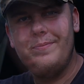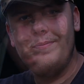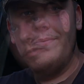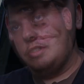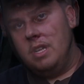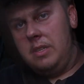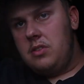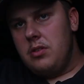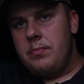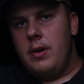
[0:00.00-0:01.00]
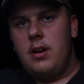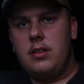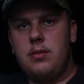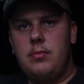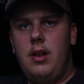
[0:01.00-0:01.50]
I've just had some
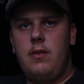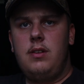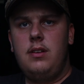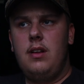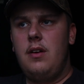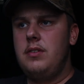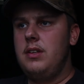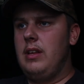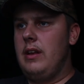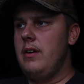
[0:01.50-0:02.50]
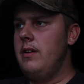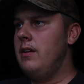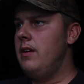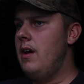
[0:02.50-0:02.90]
lovely dinner.